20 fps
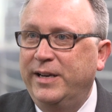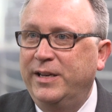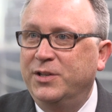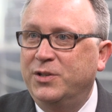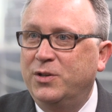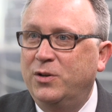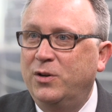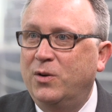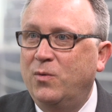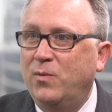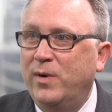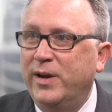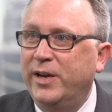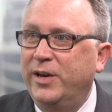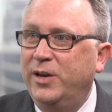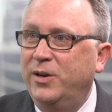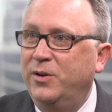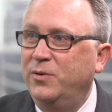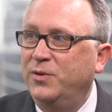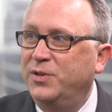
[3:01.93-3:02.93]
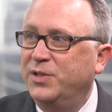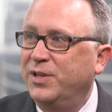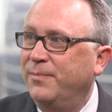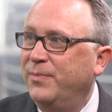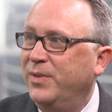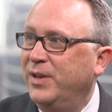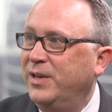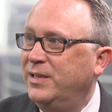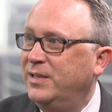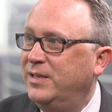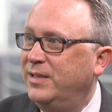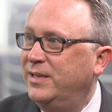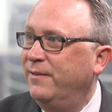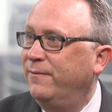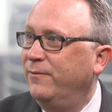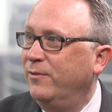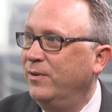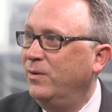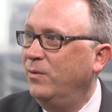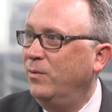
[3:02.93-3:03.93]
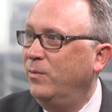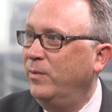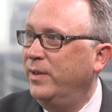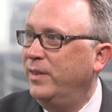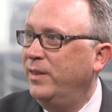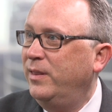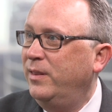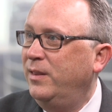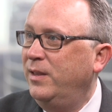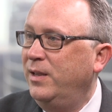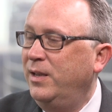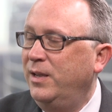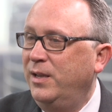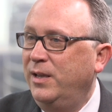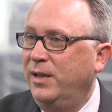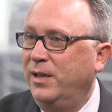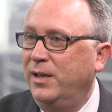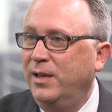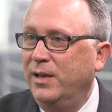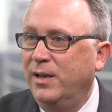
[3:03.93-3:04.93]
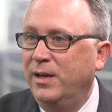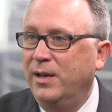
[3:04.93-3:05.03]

is Cook wanted to do something different with the